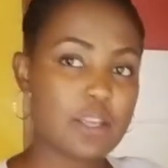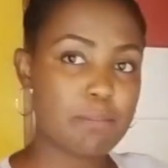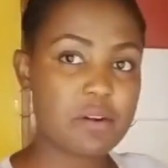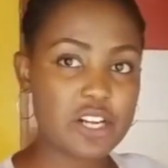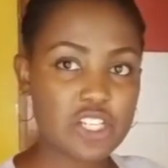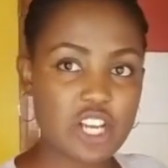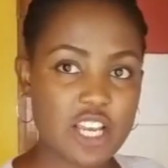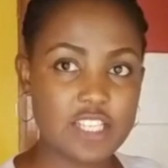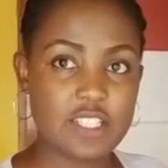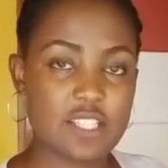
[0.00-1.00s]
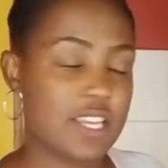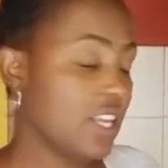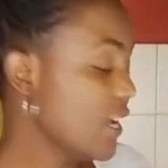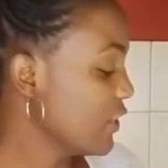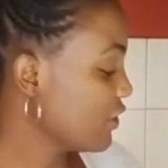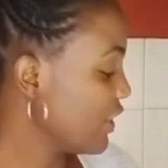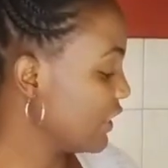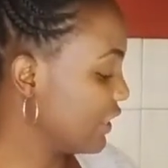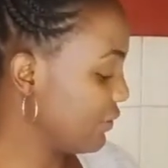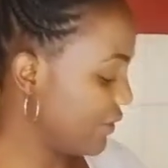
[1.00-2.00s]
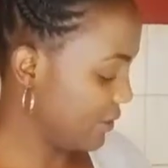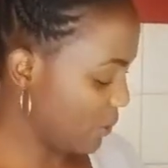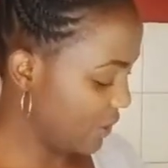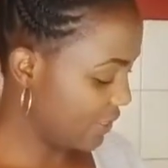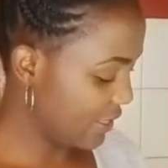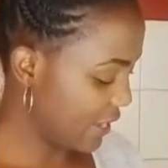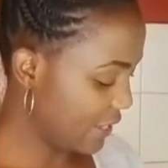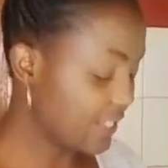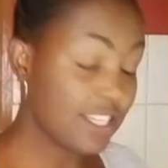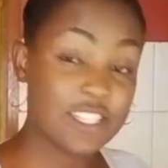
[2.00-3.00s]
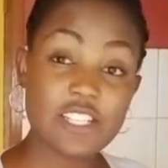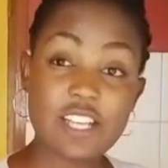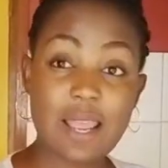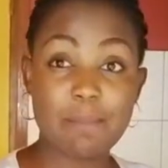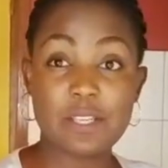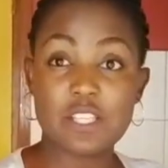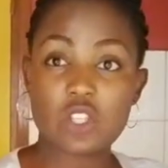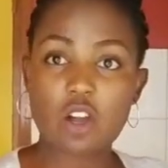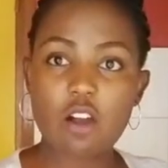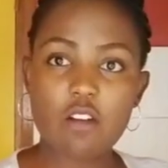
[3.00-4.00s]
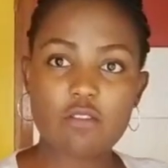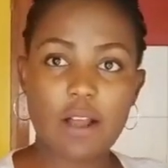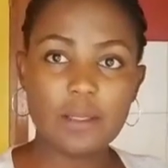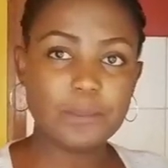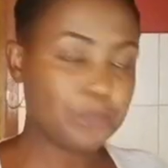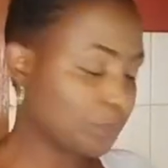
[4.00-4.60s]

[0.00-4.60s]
the pressure inside, so that even when the set time is over,